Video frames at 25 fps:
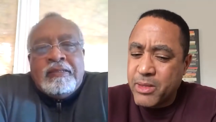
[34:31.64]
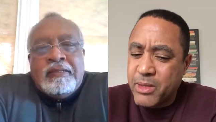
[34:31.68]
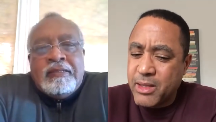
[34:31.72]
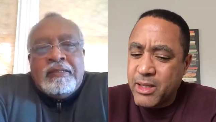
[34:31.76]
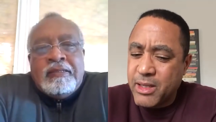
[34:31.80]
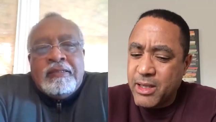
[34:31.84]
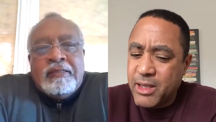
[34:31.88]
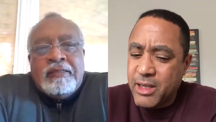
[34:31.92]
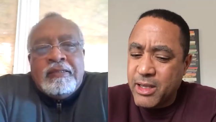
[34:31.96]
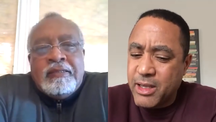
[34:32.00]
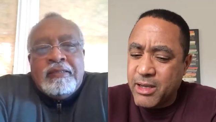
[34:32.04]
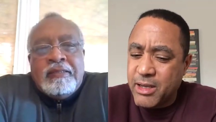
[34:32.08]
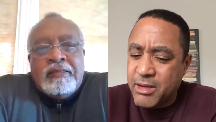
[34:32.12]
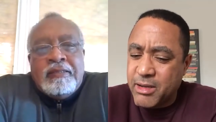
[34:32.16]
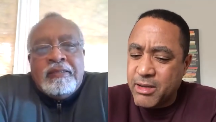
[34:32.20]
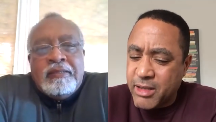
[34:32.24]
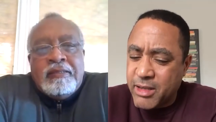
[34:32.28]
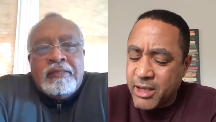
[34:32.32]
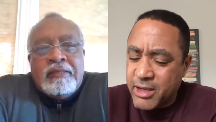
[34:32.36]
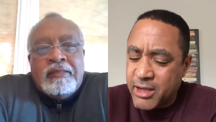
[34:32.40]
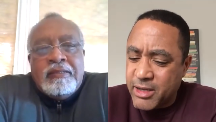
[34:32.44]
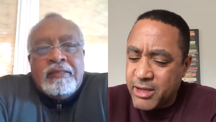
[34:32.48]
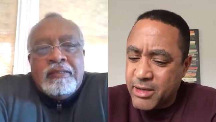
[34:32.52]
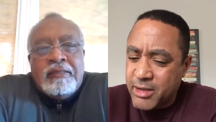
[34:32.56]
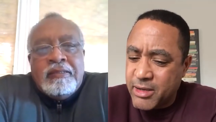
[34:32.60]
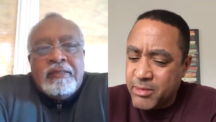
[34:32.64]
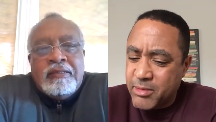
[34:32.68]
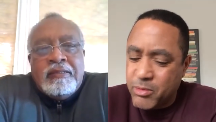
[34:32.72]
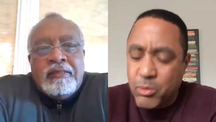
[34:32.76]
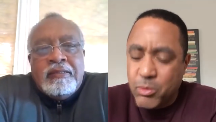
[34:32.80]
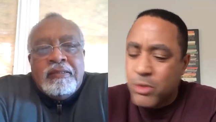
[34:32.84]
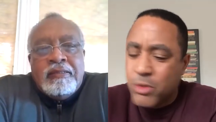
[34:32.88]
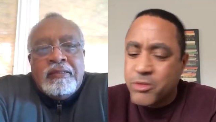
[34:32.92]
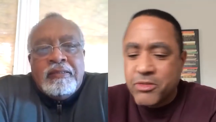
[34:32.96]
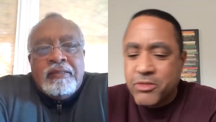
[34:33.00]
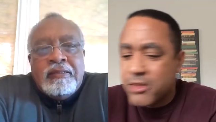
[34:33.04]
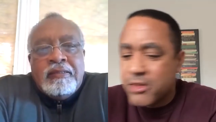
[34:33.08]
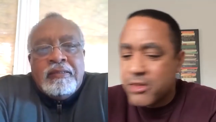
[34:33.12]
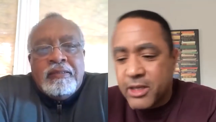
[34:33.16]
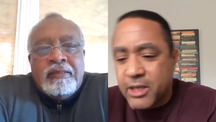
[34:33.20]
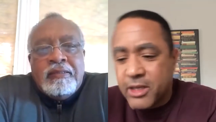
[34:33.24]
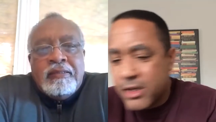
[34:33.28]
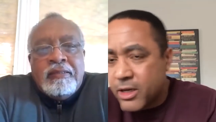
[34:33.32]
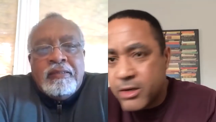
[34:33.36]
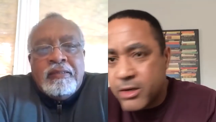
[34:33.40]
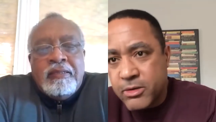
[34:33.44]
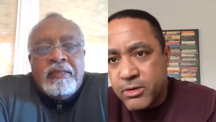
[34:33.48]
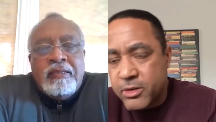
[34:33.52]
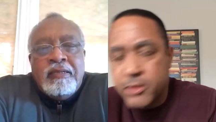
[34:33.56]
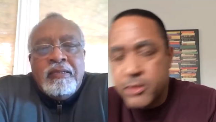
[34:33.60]
Speaker 1: indicate it. We'll see. I
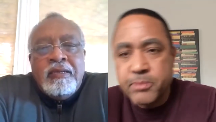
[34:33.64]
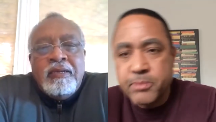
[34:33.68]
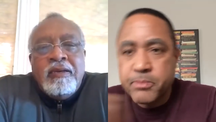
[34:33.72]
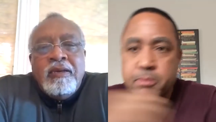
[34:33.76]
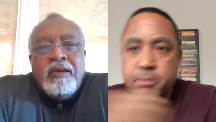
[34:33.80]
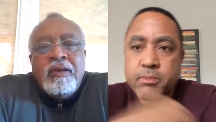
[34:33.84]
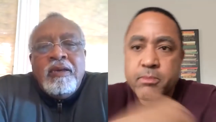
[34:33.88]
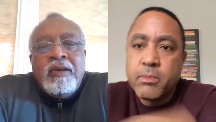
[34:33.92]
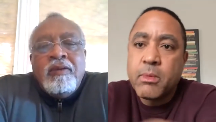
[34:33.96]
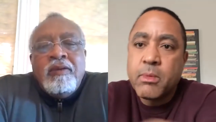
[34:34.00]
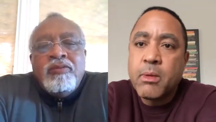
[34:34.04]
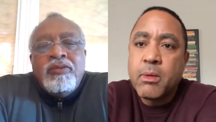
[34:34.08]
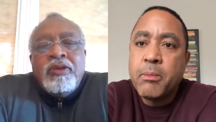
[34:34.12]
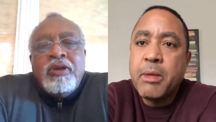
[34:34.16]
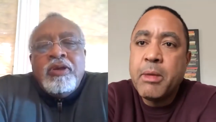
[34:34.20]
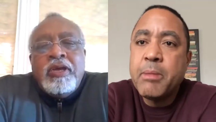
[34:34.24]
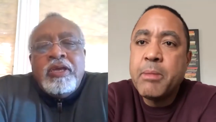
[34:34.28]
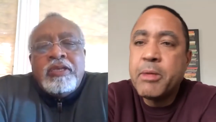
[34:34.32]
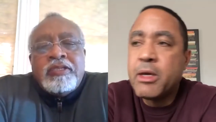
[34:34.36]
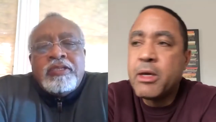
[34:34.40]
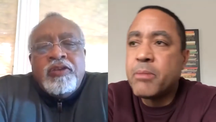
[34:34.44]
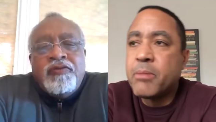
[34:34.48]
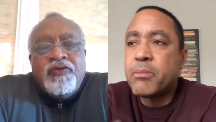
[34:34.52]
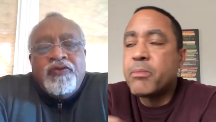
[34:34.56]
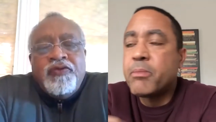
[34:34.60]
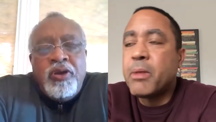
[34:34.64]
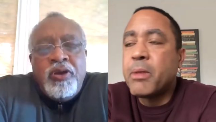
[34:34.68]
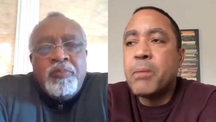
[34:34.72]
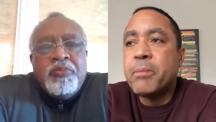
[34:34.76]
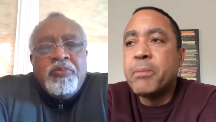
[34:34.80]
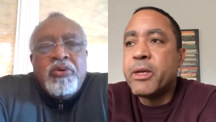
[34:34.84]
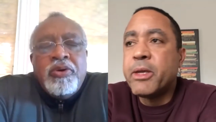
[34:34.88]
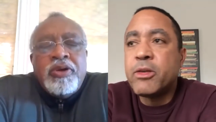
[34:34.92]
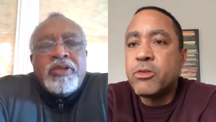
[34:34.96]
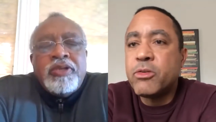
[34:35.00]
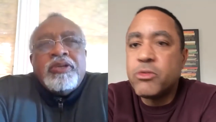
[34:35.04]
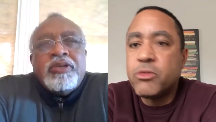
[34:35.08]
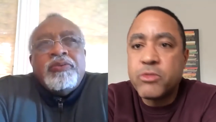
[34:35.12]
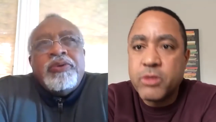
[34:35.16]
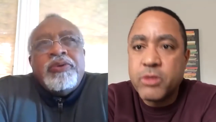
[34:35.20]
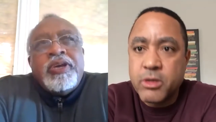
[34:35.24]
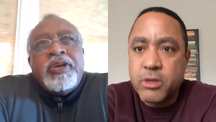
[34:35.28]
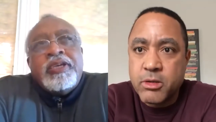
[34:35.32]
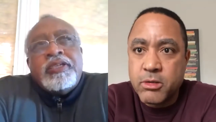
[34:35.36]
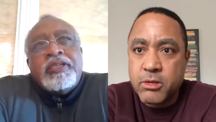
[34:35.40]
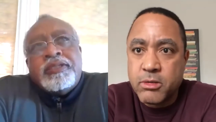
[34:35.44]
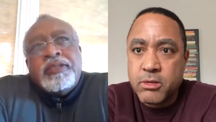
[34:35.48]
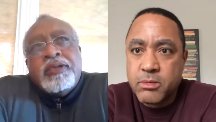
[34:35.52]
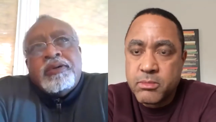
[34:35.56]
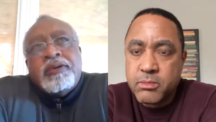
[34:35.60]
don't know. Maybe uh, it's a fair point
Speaker 2: to
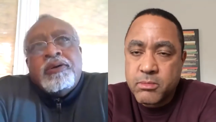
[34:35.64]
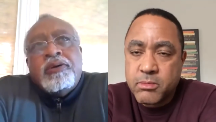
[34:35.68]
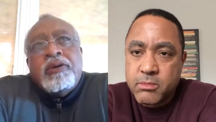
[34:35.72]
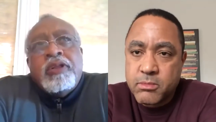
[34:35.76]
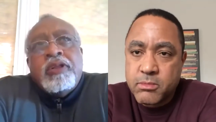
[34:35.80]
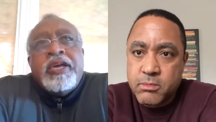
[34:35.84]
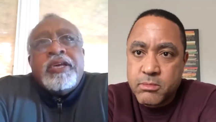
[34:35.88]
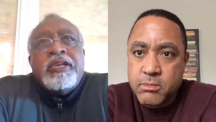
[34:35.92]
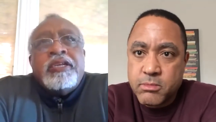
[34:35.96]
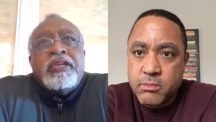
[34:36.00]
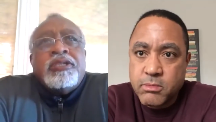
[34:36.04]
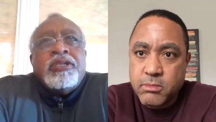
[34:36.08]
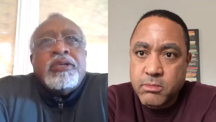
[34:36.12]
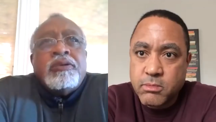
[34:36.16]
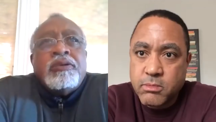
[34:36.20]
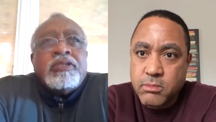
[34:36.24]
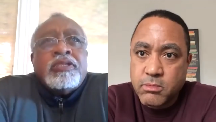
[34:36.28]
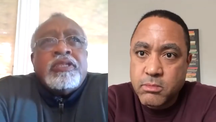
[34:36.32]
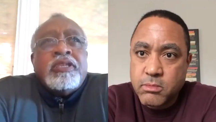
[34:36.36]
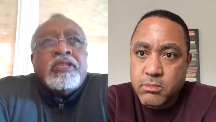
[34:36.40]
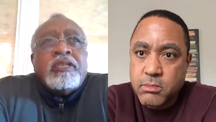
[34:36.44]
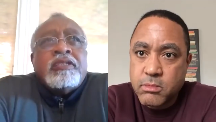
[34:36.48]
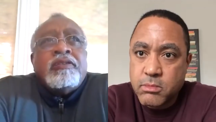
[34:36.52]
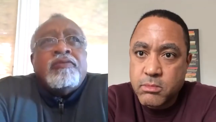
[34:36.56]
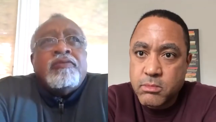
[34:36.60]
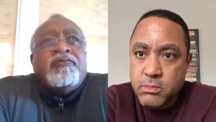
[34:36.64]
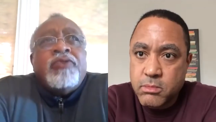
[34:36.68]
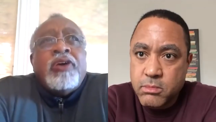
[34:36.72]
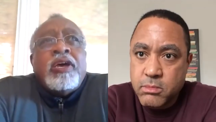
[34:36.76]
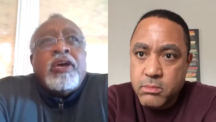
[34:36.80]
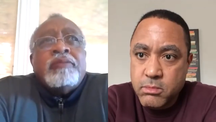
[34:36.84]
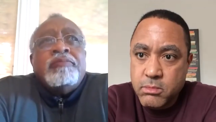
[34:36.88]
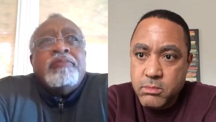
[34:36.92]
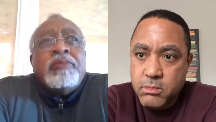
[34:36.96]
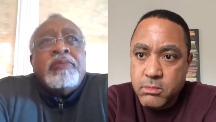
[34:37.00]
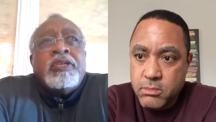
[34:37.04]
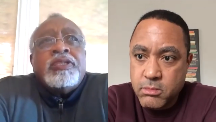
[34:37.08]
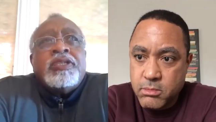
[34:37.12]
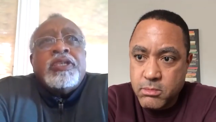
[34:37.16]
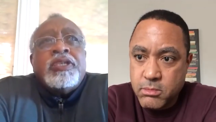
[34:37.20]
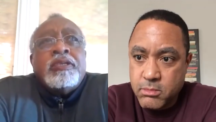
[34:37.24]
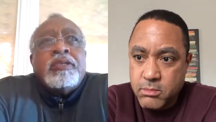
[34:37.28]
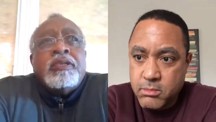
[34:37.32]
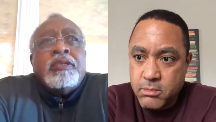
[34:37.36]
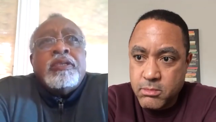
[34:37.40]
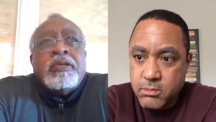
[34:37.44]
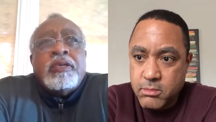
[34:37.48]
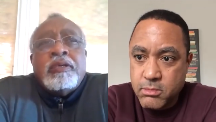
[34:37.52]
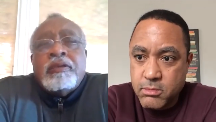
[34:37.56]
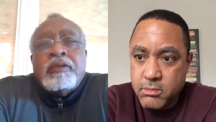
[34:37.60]
raise. Nikole Hannah-Jones does, in fact, mention
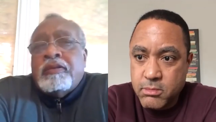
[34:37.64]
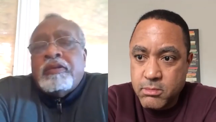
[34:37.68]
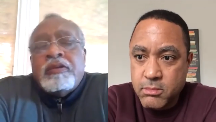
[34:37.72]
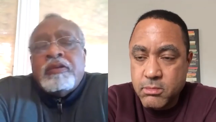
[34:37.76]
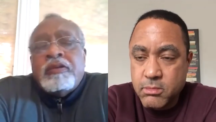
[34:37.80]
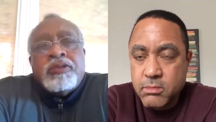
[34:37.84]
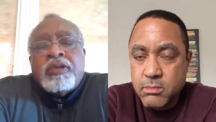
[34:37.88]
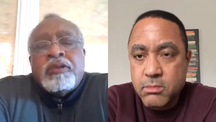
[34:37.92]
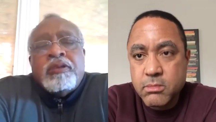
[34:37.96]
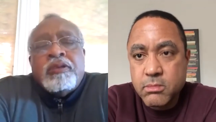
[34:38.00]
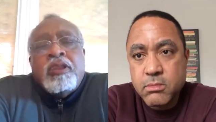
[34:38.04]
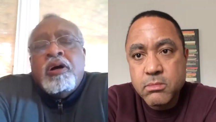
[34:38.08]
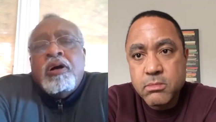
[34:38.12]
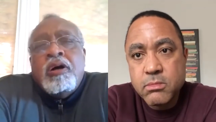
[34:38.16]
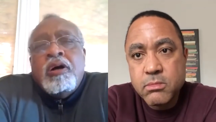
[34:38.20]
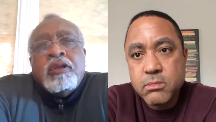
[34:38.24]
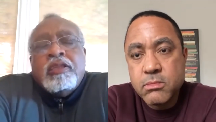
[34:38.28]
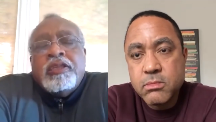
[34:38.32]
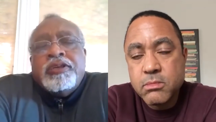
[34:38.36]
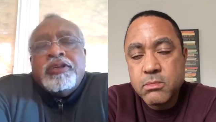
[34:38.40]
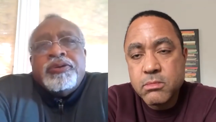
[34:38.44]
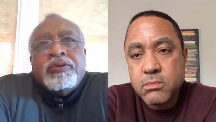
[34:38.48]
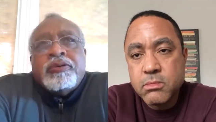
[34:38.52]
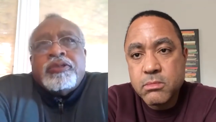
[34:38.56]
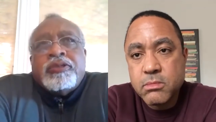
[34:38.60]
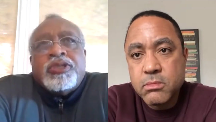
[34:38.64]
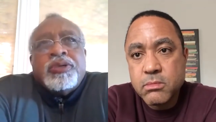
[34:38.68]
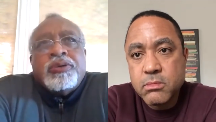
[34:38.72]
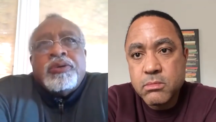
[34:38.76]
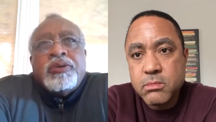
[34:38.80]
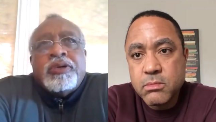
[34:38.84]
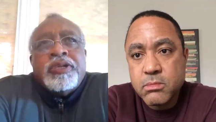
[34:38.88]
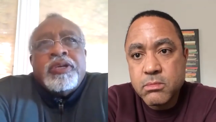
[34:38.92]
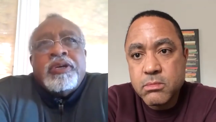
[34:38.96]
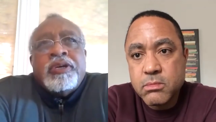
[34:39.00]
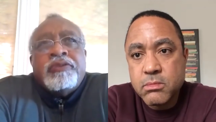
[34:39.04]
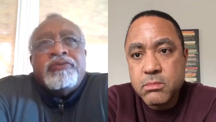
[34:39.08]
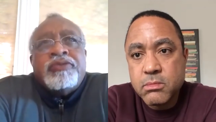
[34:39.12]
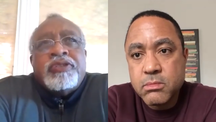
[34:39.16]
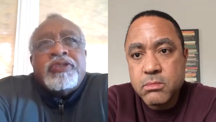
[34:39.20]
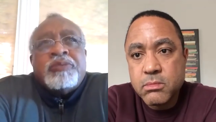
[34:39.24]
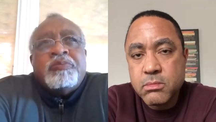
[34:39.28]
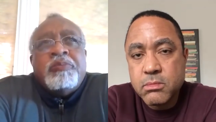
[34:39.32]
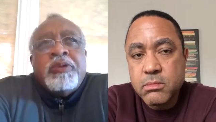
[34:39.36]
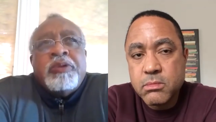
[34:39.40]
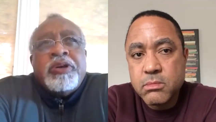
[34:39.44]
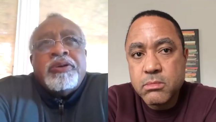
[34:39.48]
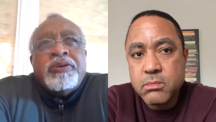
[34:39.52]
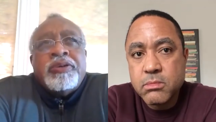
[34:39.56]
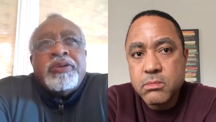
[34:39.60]
the there's a long literature on health
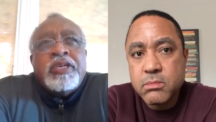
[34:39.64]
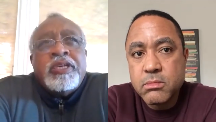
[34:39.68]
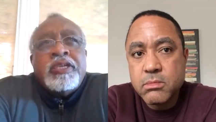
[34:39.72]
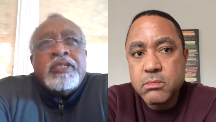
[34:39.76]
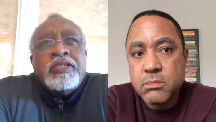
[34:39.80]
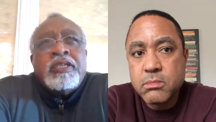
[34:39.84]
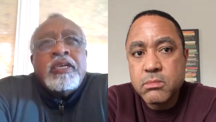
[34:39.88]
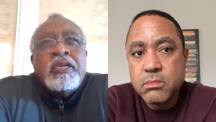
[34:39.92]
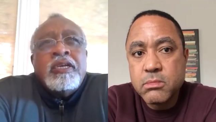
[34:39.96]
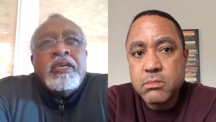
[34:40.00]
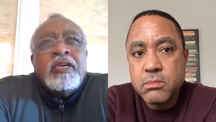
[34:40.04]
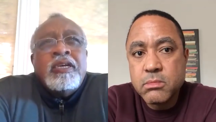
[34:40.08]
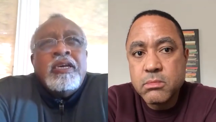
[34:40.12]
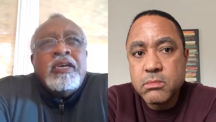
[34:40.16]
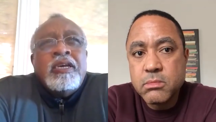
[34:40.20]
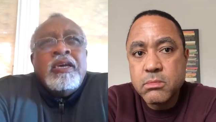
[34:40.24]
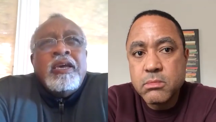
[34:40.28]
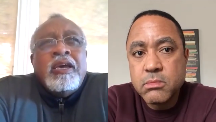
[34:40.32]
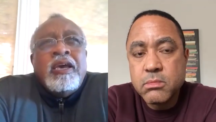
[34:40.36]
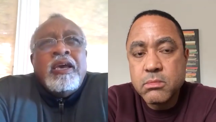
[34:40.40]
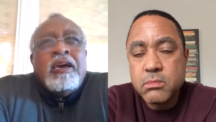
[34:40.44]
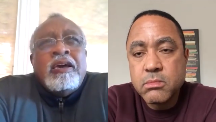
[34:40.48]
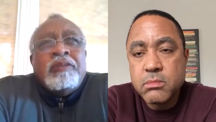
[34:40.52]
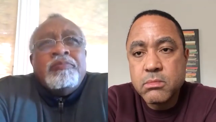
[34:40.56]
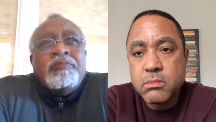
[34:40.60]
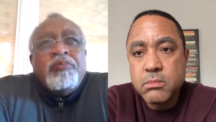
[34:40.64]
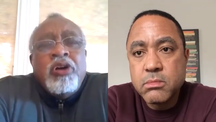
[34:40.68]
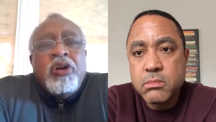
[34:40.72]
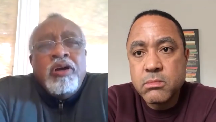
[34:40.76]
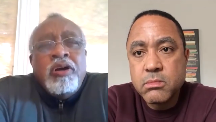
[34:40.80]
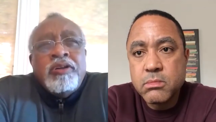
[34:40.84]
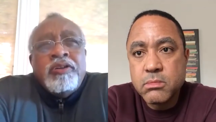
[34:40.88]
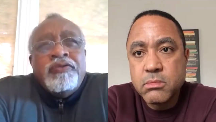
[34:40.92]
disparities, and part